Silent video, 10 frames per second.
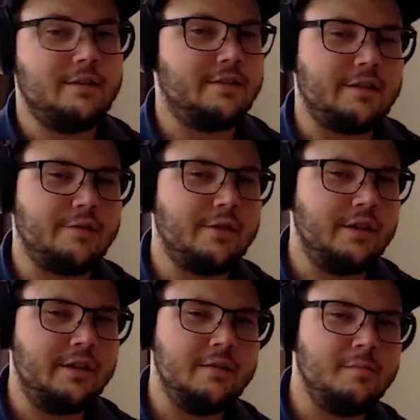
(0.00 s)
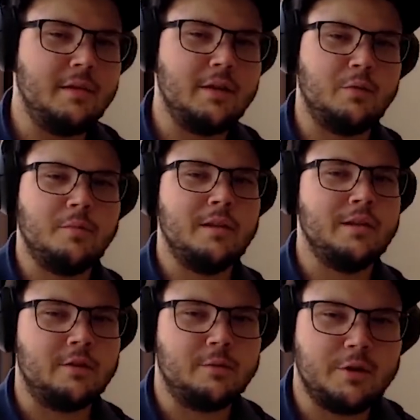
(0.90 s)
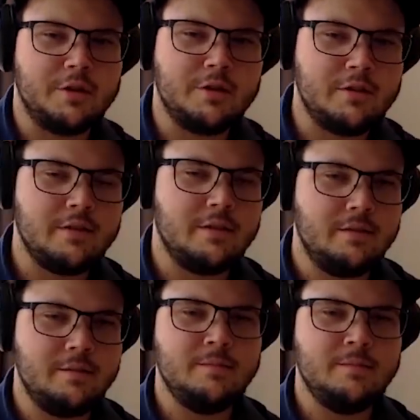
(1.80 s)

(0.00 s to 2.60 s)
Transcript: because that's tricky. Might work, might not yeah. work. Yeah.